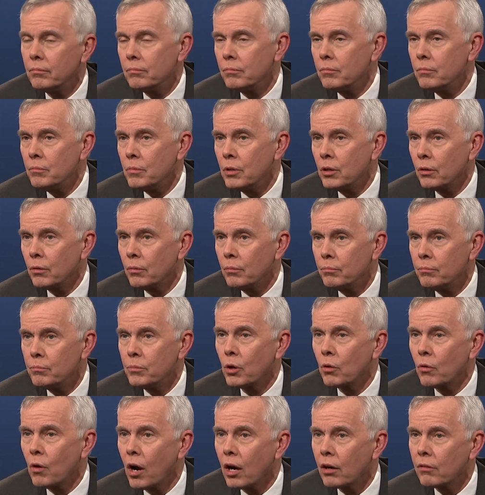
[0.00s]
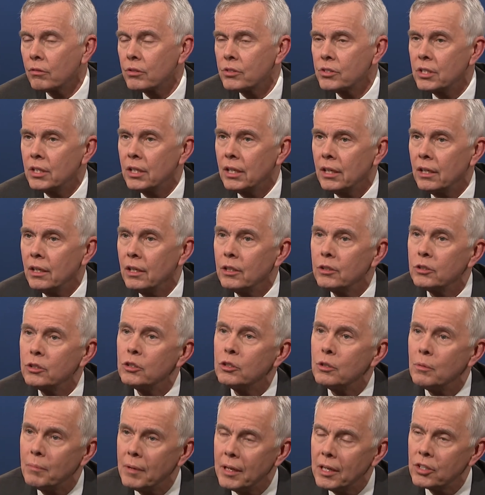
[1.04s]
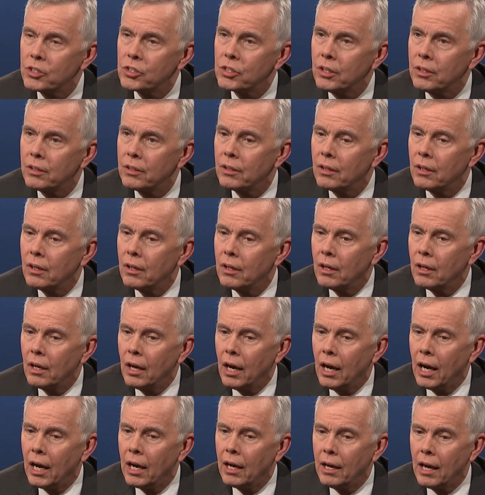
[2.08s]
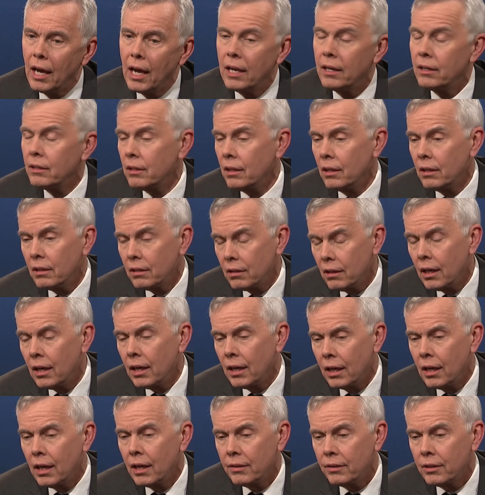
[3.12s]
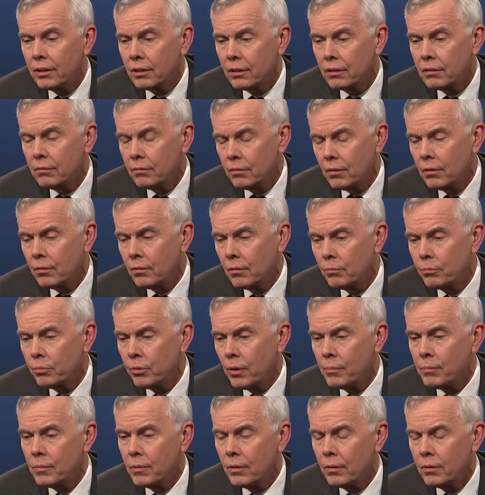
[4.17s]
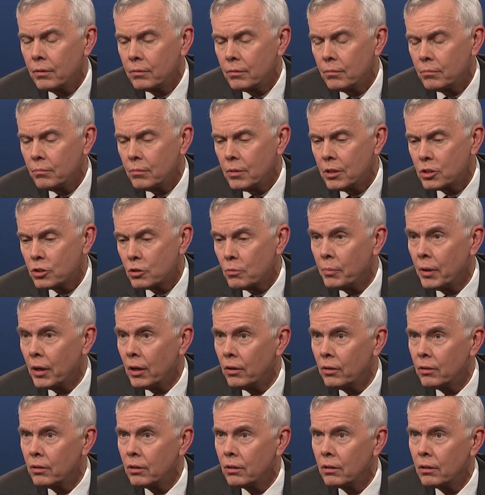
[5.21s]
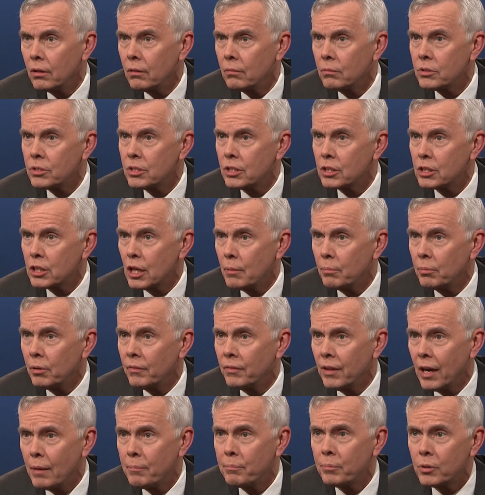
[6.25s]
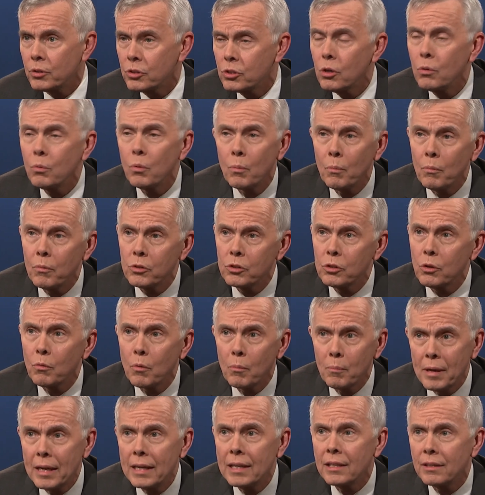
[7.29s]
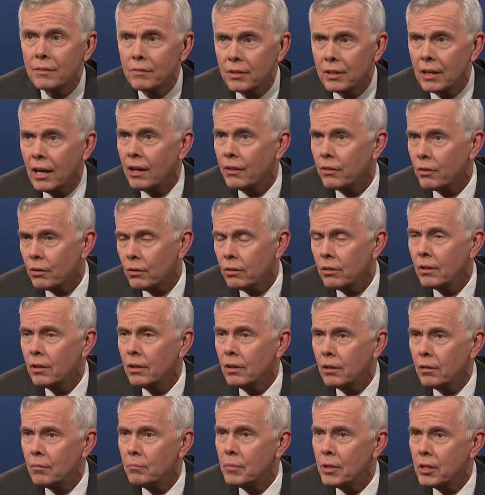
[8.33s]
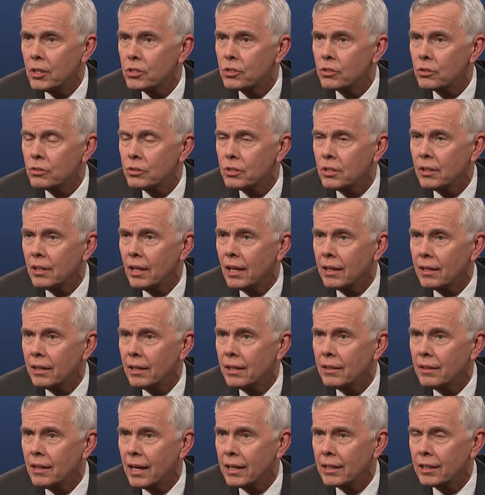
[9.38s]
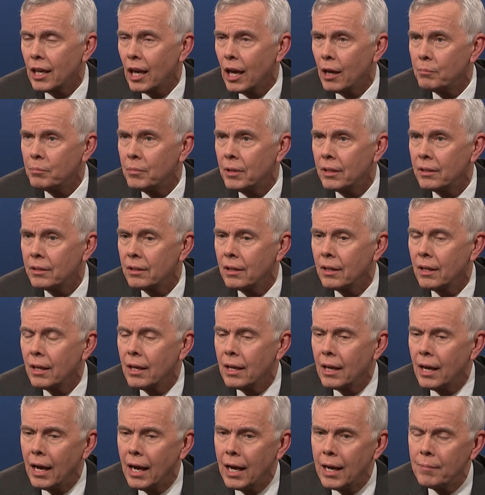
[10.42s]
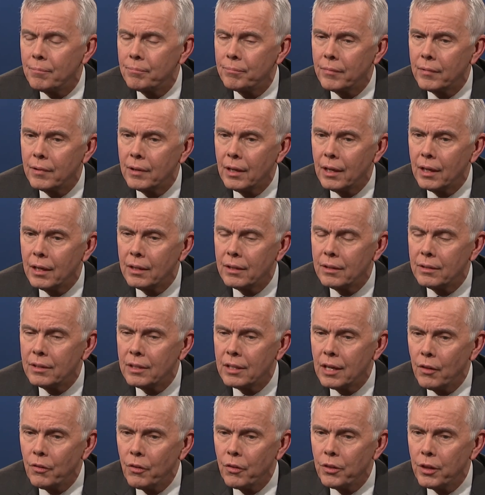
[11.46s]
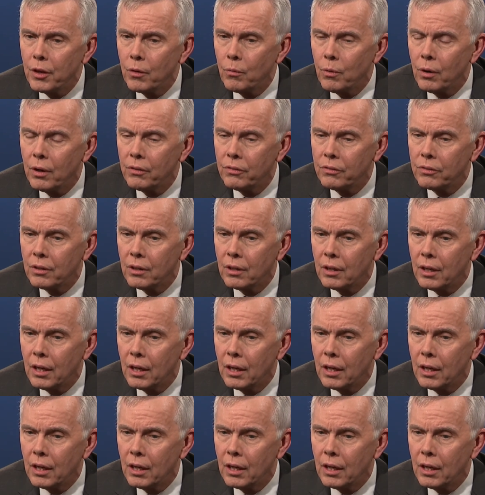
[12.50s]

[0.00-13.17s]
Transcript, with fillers: mere bureaucracy, to diminish it. I think Prime Minister Baird was an example of that, where so were many of the other ministers in that cabinet. The other thing was,